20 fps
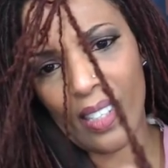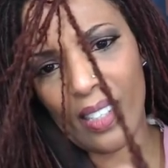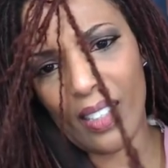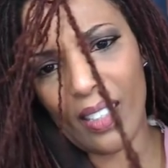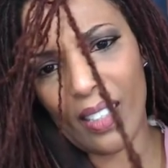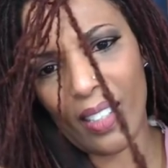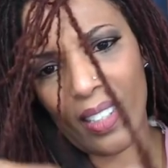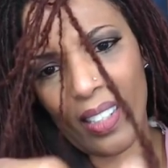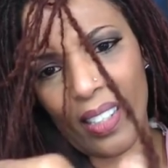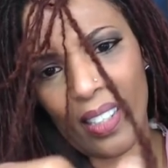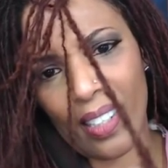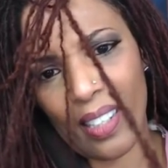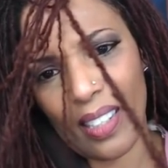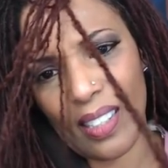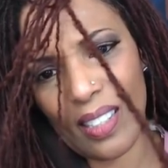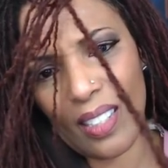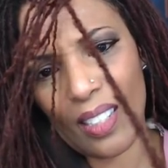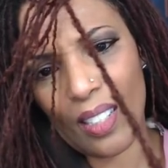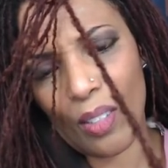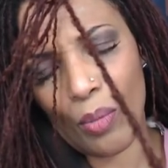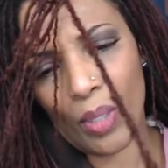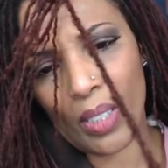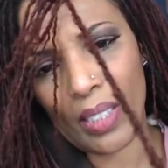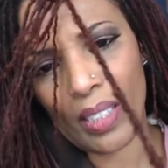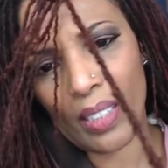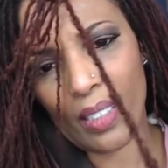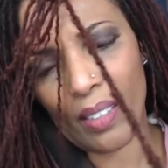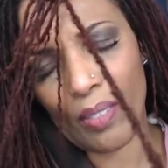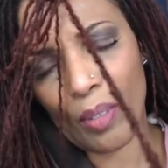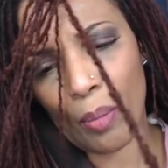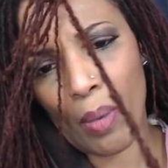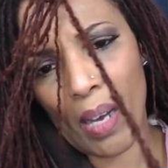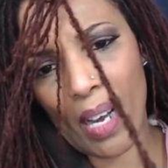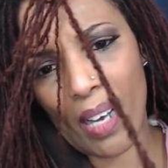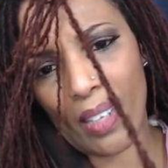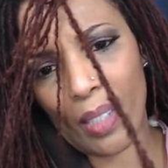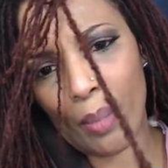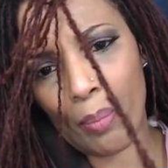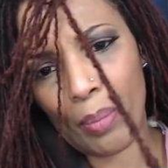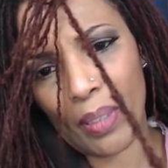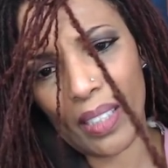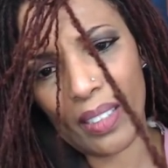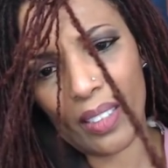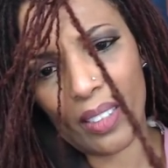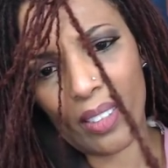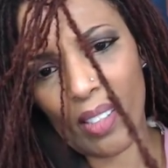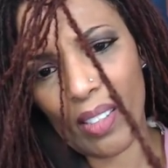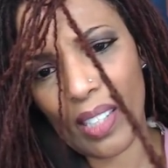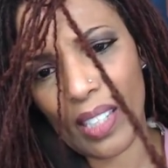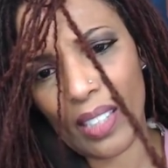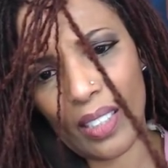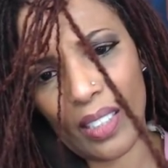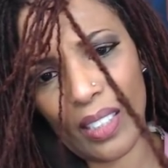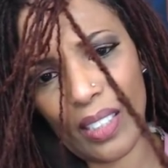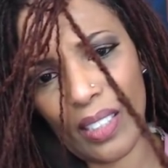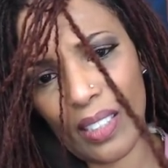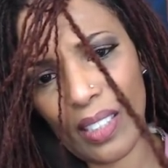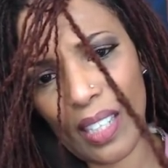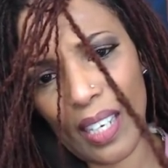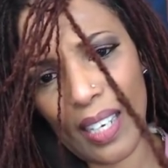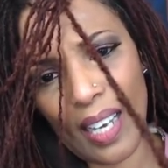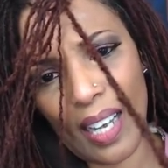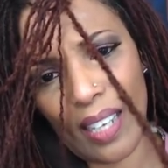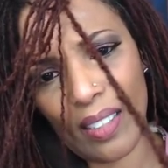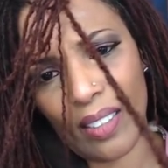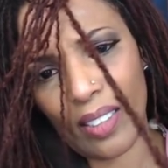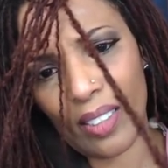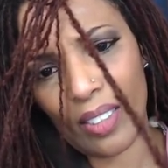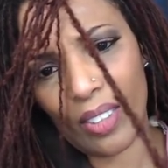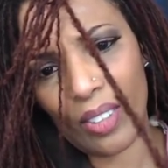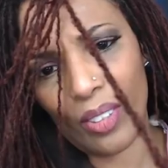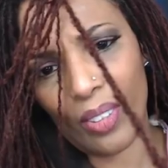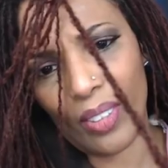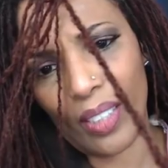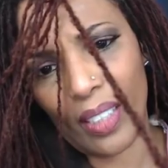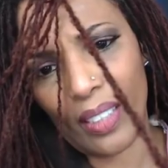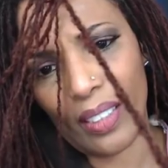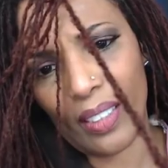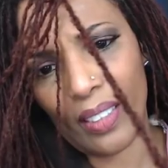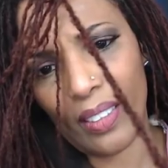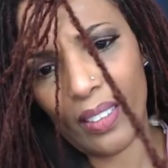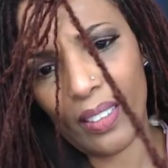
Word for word: Yeah, I just didn't want that stuff to pile up, and I saw that cheesecake out there too, honey.